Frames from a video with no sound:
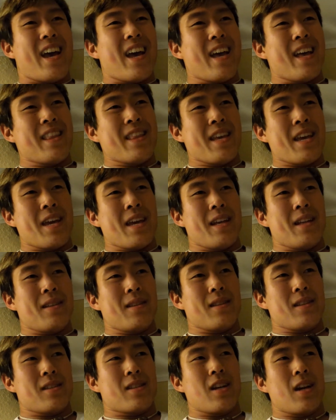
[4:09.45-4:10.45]
And
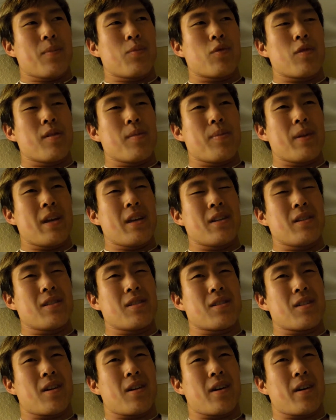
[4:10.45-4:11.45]
then the top three
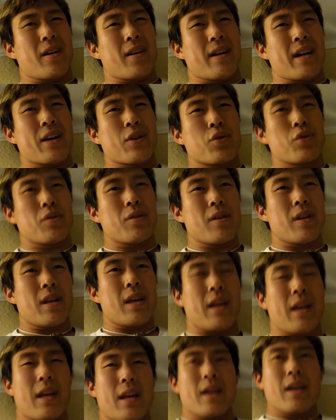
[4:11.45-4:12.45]
beans are
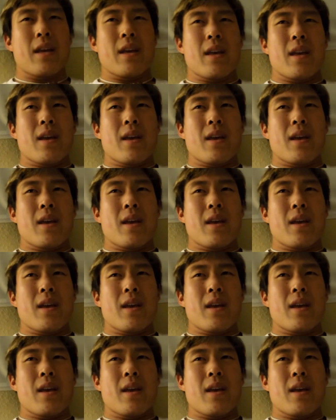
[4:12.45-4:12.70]
actually